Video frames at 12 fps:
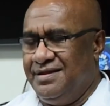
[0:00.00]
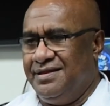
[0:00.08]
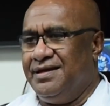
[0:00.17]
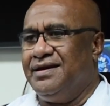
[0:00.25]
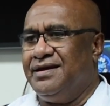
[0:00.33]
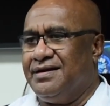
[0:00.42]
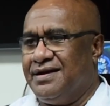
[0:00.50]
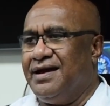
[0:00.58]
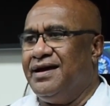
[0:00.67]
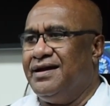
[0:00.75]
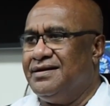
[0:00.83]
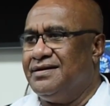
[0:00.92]
and then
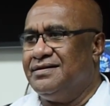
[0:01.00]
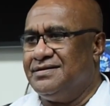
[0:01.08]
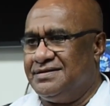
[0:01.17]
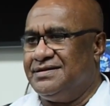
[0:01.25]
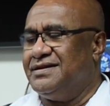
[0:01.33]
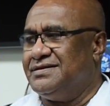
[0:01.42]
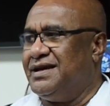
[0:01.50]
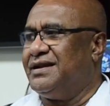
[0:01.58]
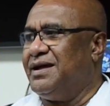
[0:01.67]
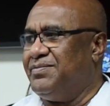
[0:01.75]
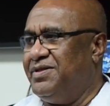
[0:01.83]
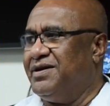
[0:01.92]
try and
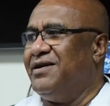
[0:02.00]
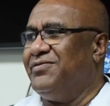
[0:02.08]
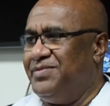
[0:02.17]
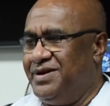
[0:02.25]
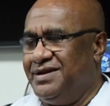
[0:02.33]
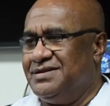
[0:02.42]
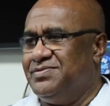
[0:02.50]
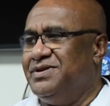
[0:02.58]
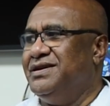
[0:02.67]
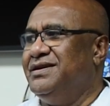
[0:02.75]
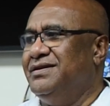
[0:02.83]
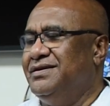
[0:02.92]
set up the government as
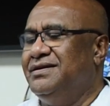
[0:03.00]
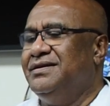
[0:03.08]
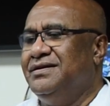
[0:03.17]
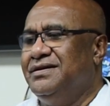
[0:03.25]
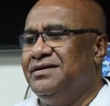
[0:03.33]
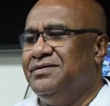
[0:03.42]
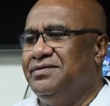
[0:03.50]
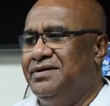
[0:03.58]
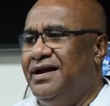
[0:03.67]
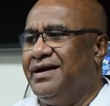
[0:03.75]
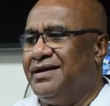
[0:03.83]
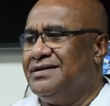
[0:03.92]
we
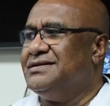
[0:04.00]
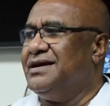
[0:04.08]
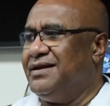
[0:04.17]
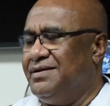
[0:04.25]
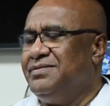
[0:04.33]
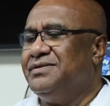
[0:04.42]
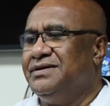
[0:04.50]
would like it set up,